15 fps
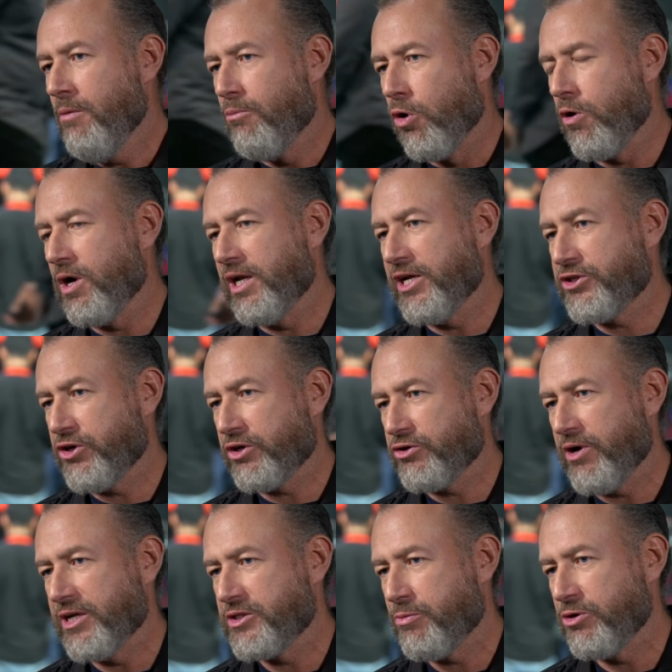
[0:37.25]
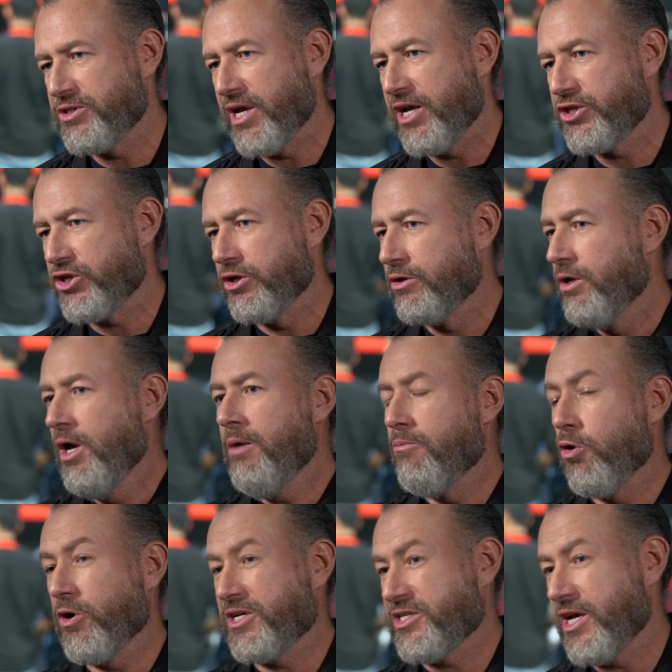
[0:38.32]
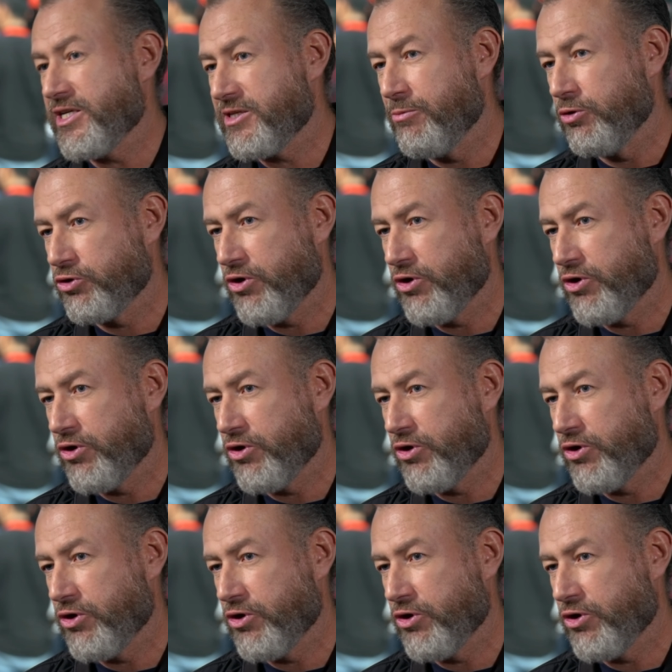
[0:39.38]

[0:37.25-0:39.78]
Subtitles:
more electric transportation, more accessible